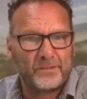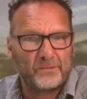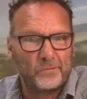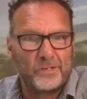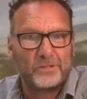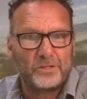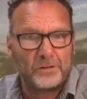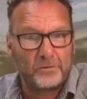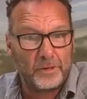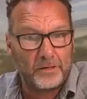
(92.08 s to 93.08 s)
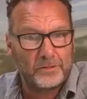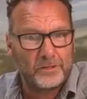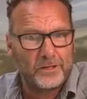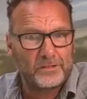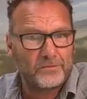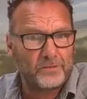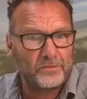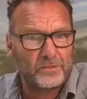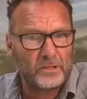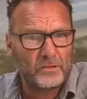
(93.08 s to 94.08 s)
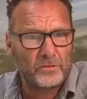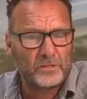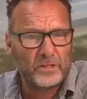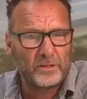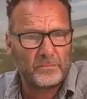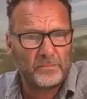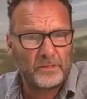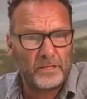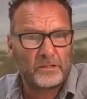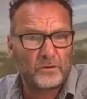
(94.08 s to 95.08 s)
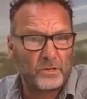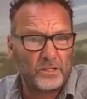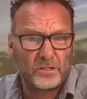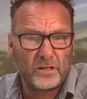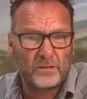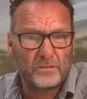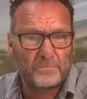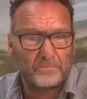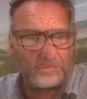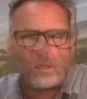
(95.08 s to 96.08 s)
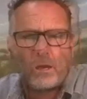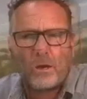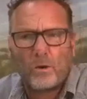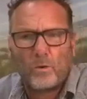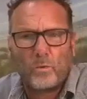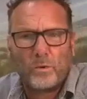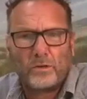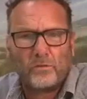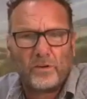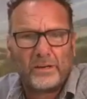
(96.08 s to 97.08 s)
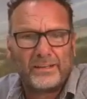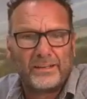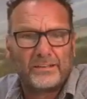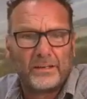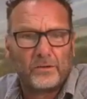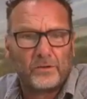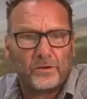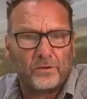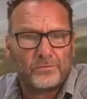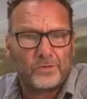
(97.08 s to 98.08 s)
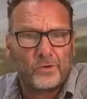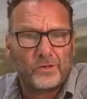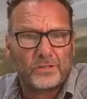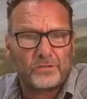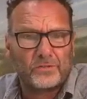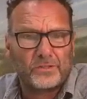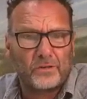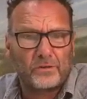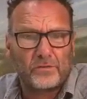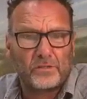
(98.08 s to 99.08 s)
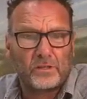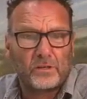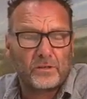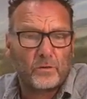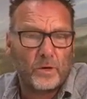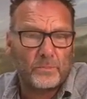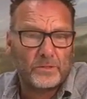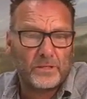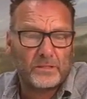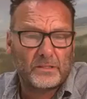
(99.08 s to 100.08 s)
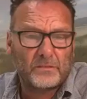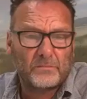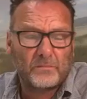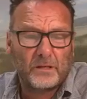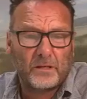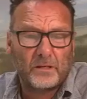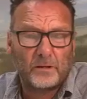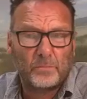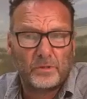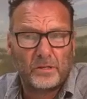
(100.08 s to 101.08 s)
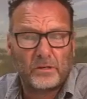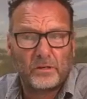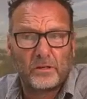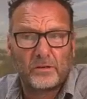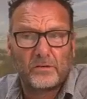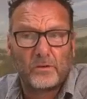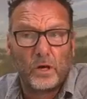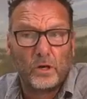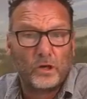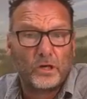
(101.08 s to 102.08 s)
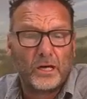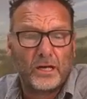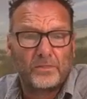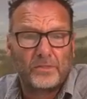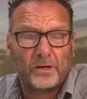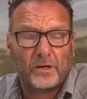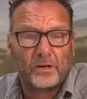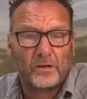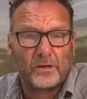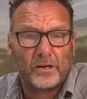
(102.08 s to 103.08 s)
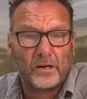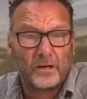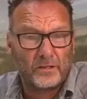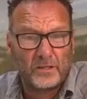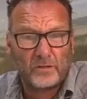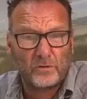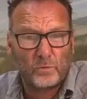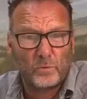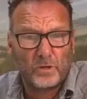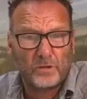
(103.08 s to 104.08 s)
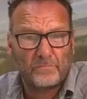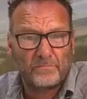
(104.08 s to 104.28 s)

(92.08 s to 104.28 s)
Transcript: ring the general manager and ask for the photographer's name. That's a great start. When you finally get down to your short list of photographers, look at their websites. In particular, look at their architectural work.